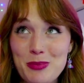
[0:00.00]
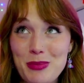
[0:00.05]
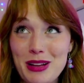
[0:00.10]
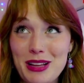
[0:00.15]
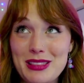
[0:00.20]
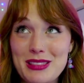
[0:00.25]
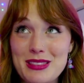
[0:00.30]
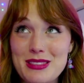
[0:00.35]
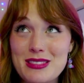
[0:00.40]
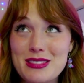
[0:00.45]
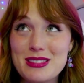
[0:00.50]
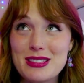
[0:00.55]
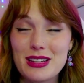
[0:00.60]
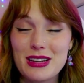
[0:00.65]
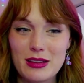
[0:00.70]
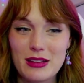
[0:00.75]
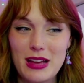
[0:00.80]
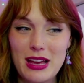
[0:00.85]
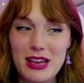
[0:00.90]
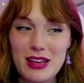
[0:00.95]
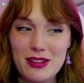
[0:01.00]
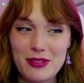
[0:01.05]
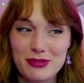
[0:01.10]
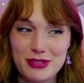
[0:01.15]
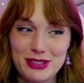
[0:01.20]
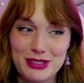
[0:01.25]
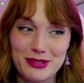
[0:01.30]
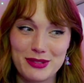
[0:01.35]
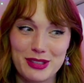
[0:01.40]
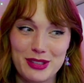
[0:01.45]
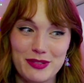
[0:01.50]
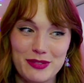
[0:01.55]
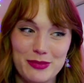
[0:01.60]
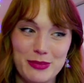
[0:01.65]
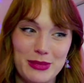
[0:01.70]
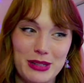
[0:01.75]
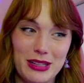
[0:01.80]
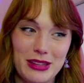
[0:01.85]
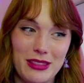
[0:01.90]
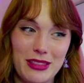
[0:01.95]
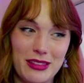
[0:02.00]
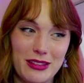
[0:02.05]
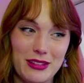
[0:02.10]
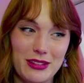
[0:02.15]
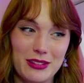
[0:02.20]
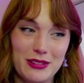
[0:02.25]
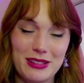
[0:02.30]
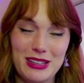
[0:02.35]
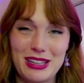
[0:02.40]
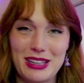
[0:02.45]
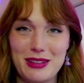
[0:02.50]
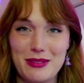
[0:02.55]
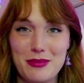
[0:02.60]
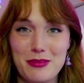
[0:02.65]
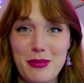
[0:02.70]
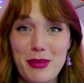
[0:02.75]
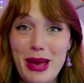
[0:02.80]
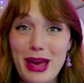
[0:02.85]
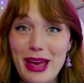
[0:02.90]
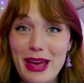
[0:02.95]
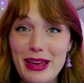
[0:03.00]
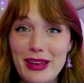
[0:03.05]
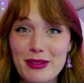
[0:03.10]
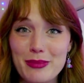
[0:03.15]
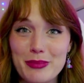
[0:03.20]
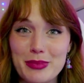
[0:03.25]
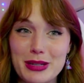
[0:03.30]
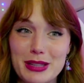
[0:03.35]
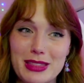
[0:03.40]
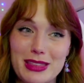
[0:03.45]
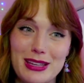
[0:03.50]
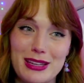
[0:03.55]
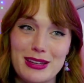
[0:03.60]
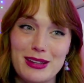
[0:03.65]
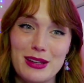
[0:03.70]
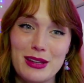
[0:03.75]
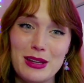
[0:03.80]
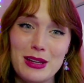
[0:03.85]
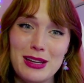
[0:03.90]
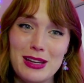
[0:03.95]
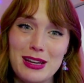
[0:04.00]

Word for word: months. I had a really rough month in May, but then